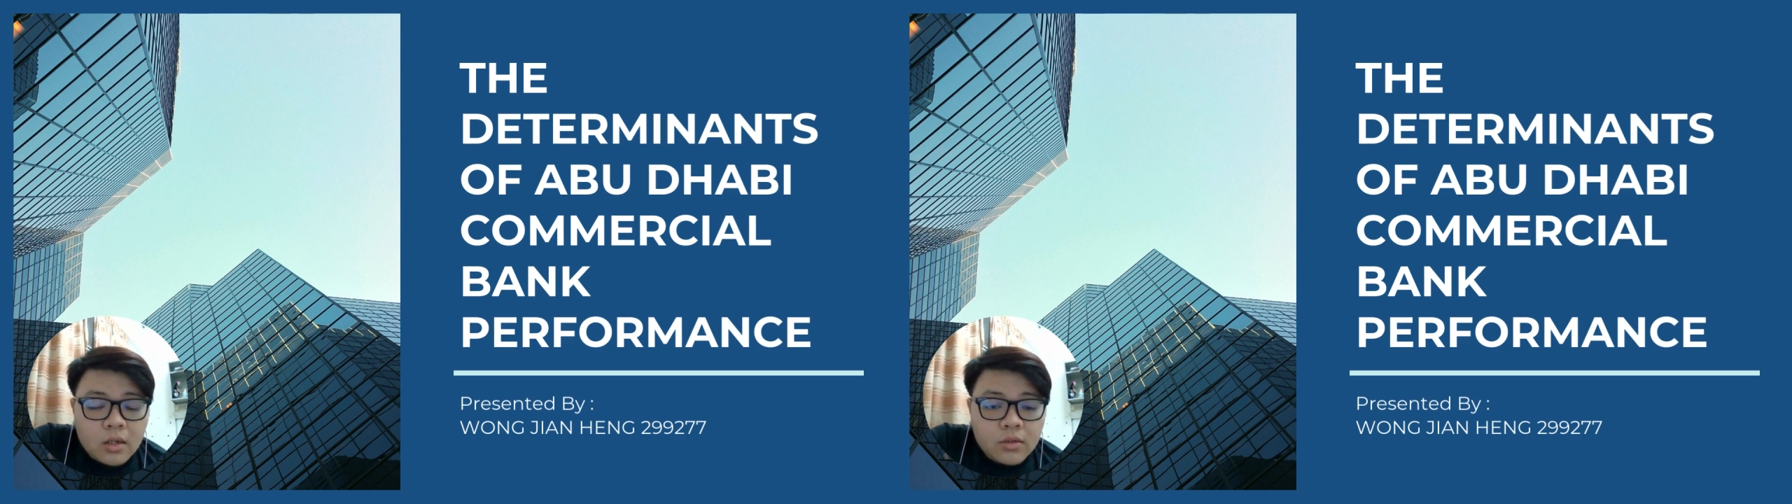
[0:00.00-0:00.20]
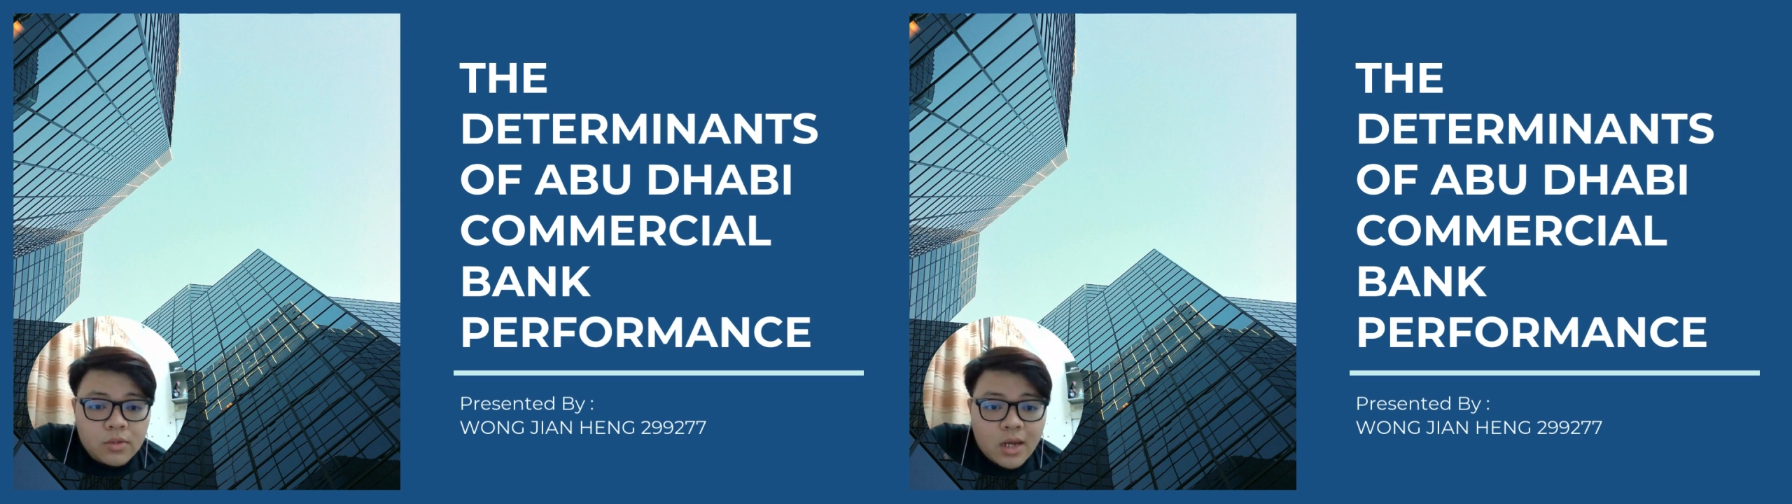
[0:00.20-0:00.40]

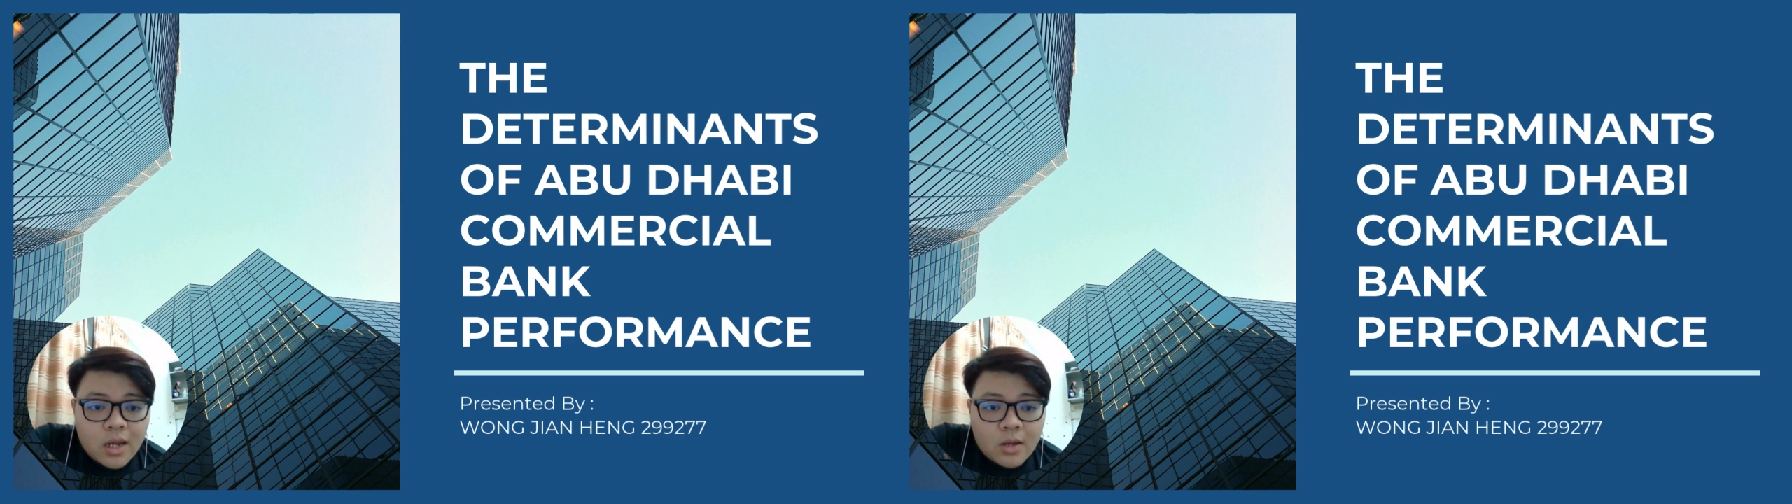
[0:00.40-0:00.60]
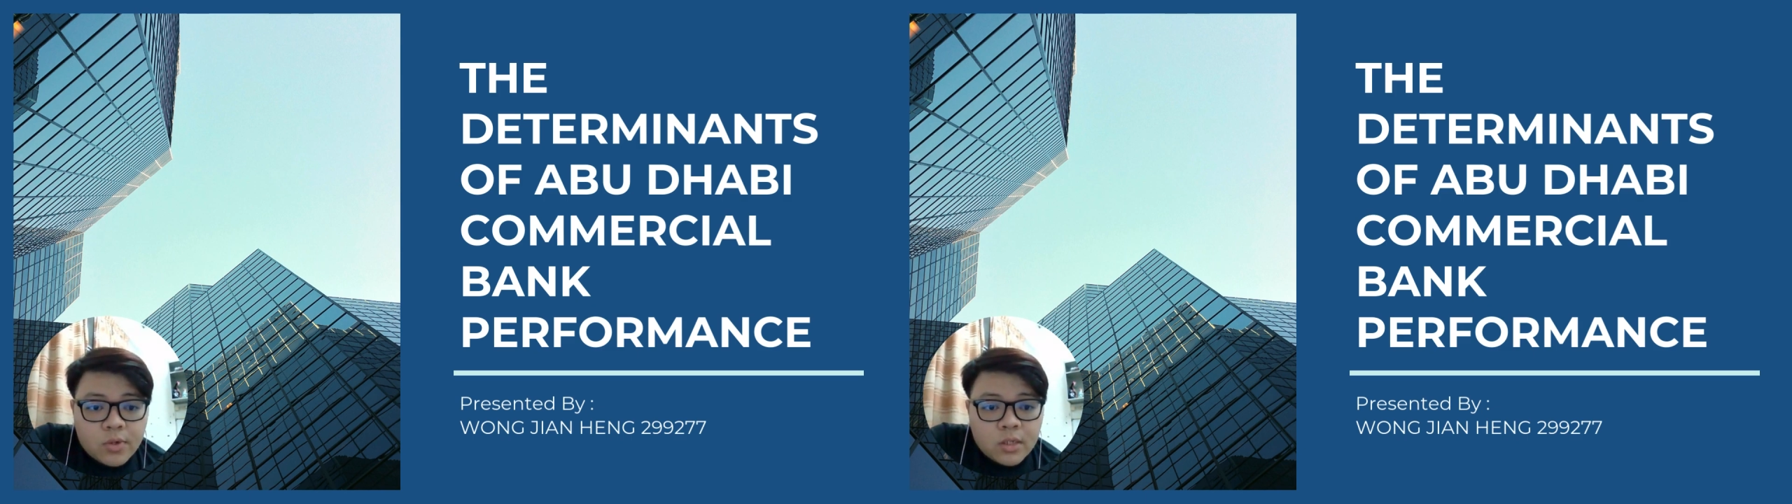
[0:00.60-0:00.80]
Today
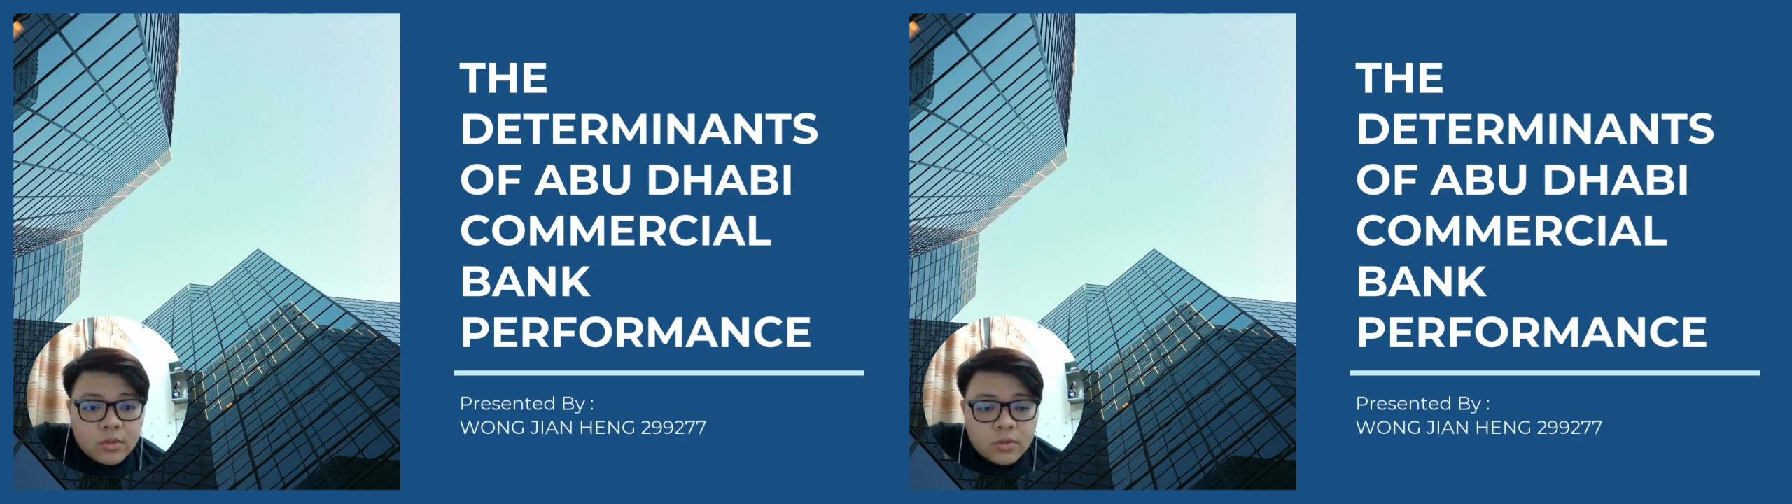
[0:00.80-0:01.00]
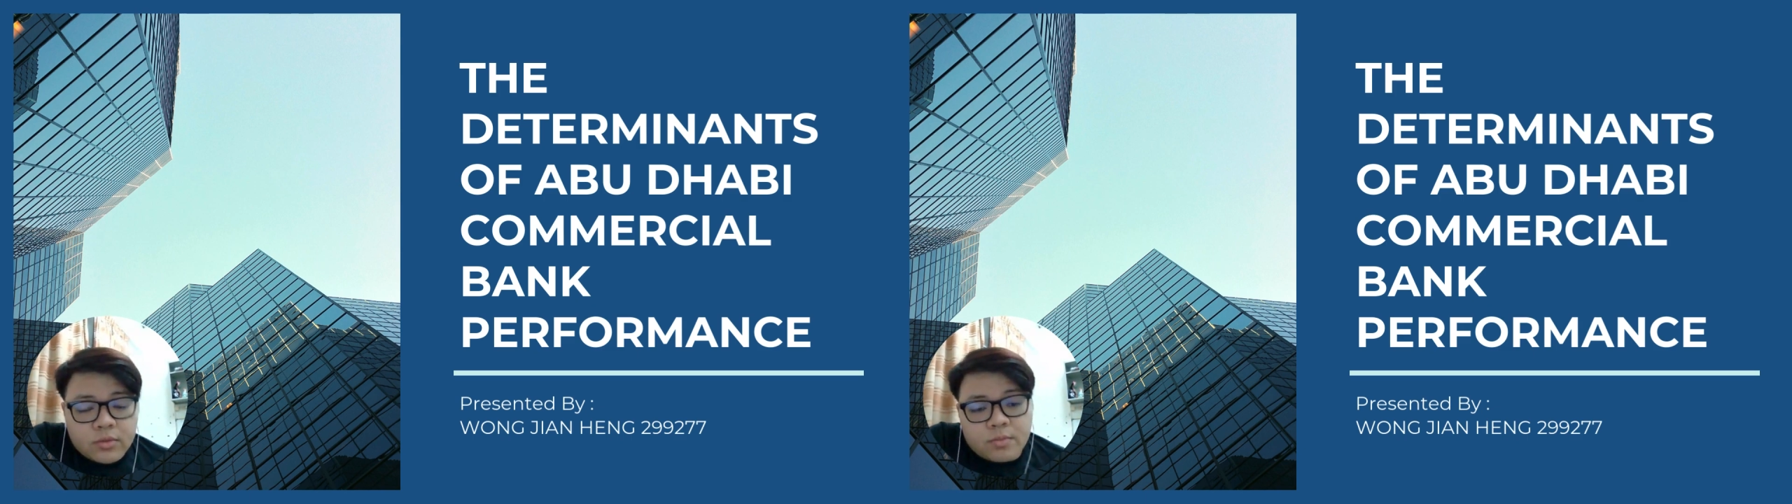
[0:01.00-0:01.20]
I want
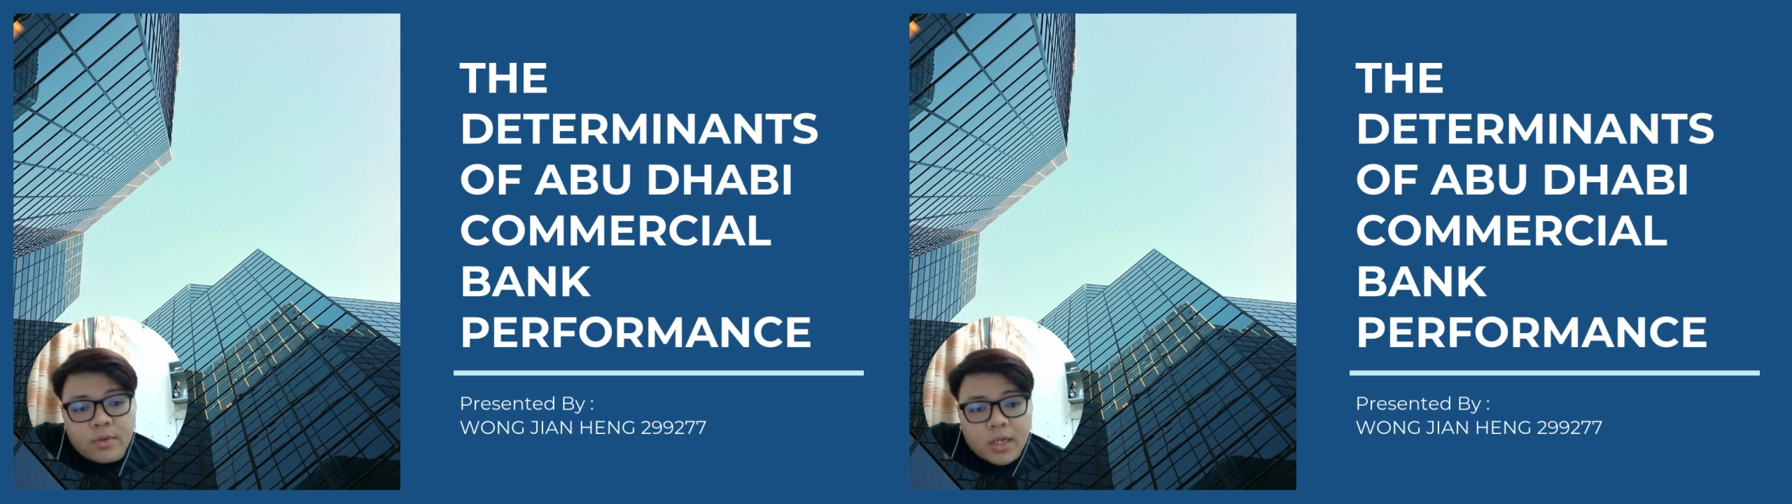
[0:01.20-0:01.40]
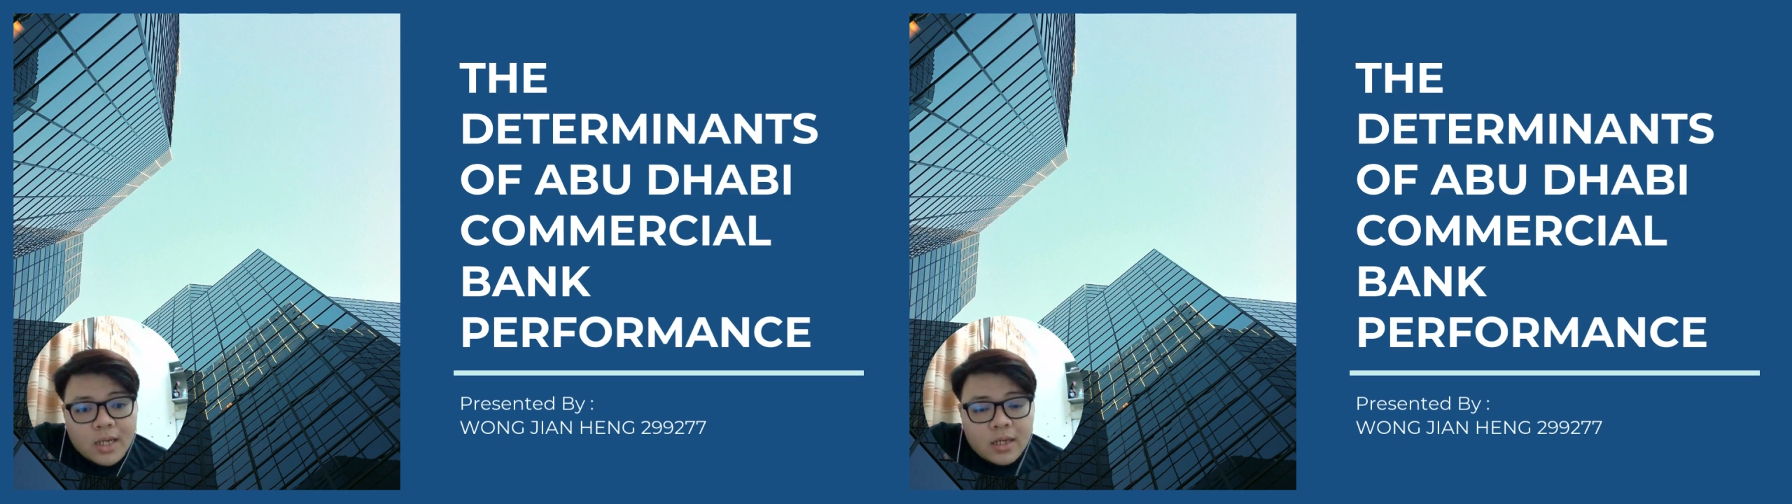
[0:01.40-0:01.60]
to
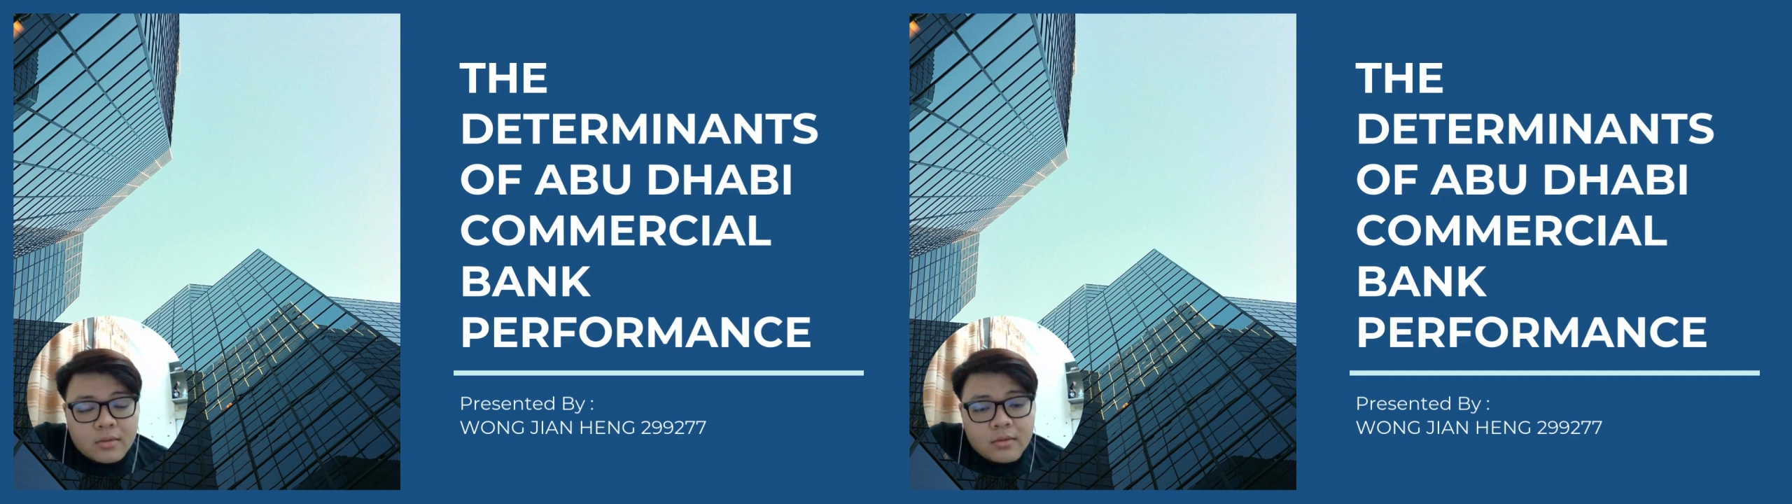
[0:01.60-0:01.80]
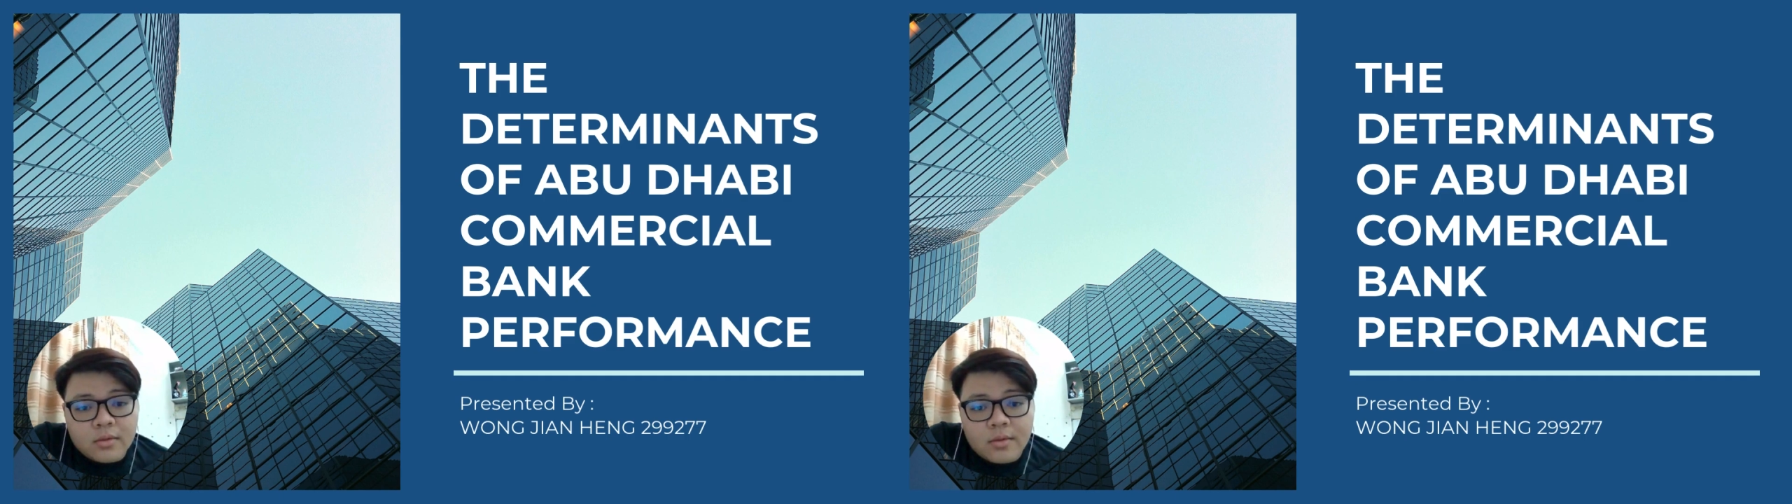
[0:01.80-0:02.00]
present